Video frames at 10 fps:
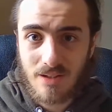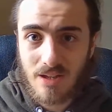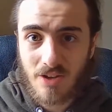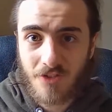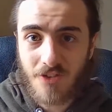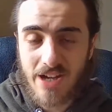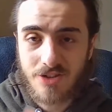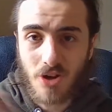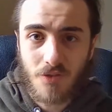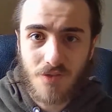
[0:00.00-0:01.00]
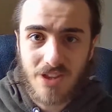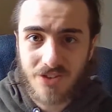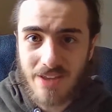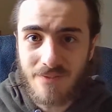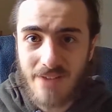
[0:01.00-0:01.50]
fight off
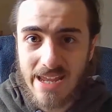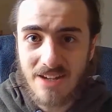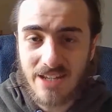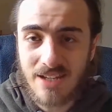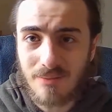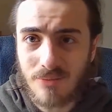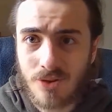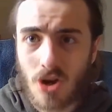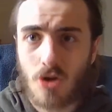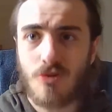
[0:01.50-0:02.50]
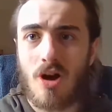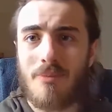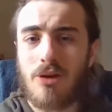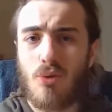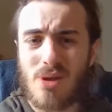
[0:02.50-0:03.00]
this invading Cobra
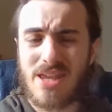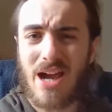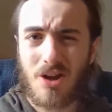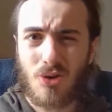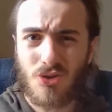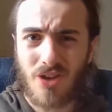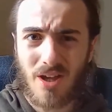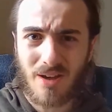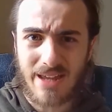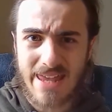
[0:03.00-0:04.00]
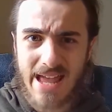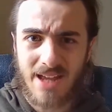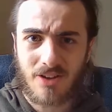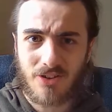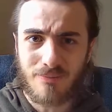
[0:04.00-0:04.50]
army or Yakuza
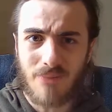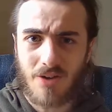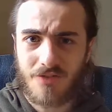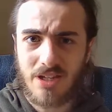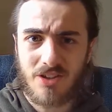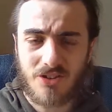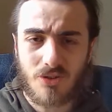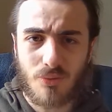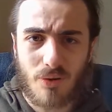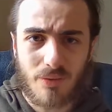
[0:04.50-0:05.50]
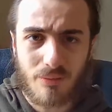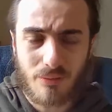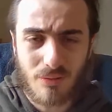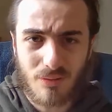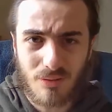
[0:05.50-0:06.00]
gangs, mafias, or
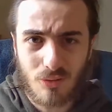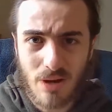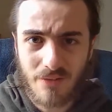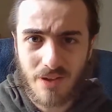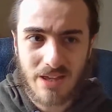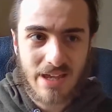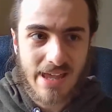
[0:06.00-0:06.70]
whatever,